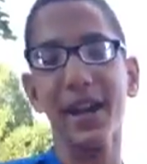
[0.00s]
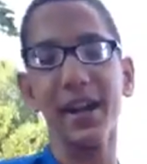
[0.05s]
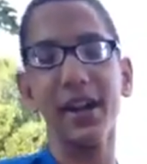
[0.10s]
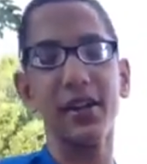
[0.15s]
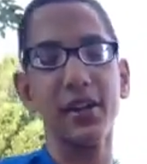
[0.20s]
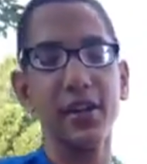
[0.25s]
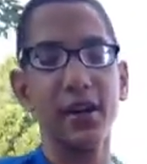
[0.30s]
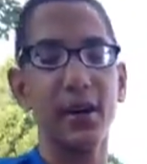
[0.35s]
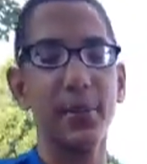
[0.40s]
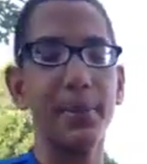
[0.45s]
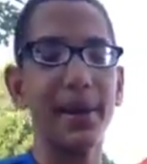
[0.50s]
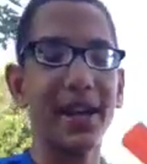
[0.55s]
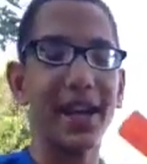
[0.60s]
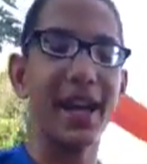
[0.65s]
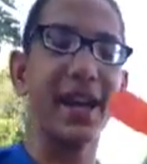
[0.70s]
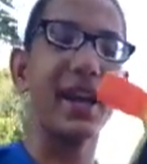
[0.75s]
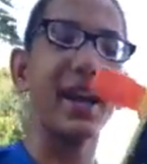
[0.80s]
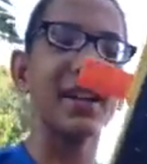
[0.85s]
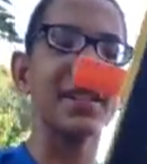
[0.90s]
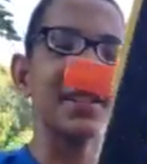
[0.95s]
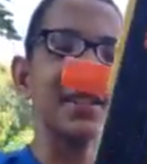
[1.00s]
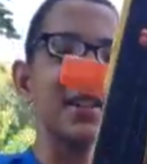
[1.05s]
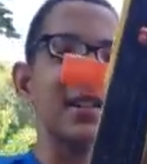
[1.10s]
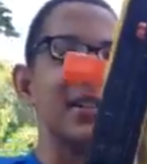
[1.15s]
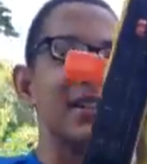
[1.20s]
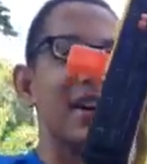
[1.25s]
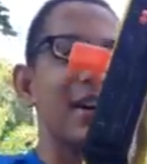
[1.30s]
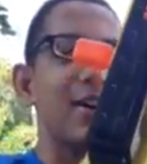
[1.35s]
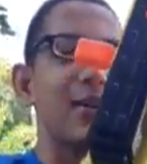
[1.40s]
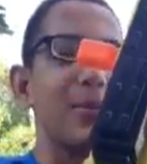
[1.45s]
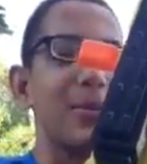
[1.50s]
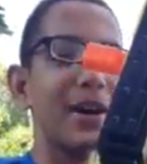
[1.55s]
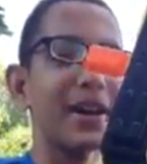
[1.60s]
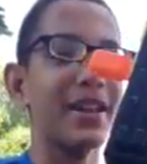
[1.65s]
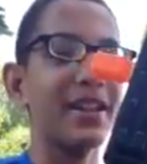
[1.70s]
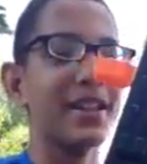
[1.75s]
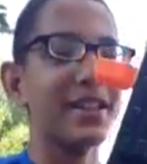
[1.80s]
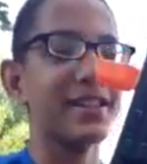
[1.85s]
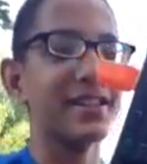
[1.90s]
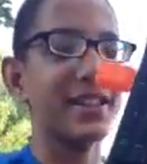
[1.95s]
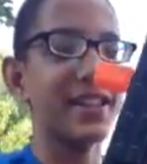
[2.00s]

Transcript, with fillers: A S O L, but it